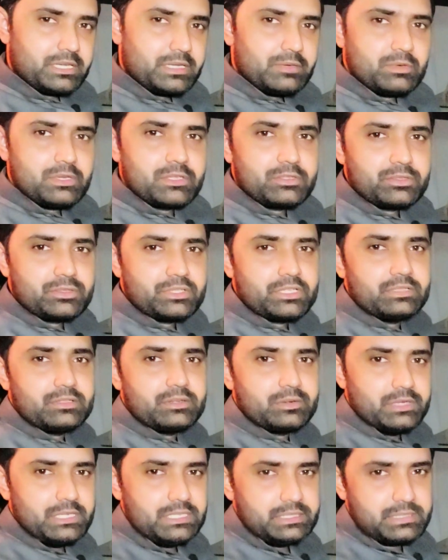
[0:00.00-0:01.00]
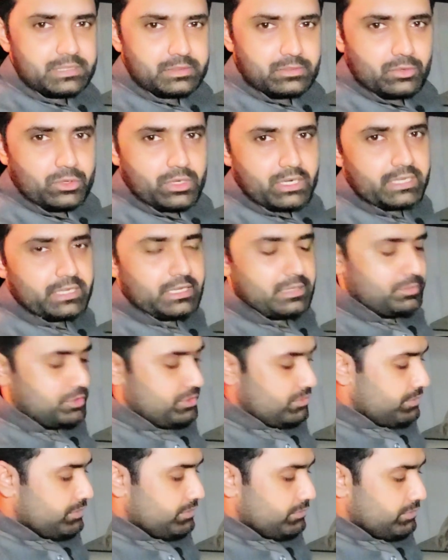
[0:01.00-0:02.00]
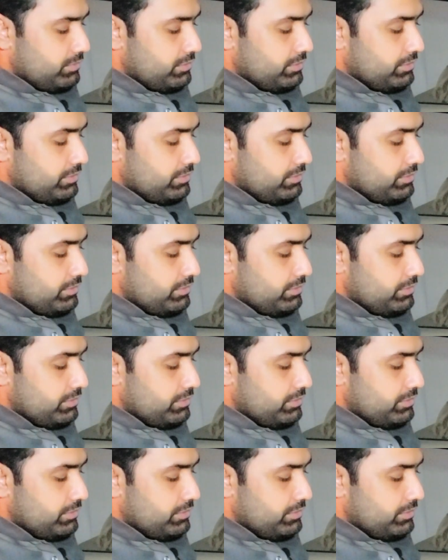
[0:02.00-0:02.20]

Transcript: I want to share the reason why I'm showing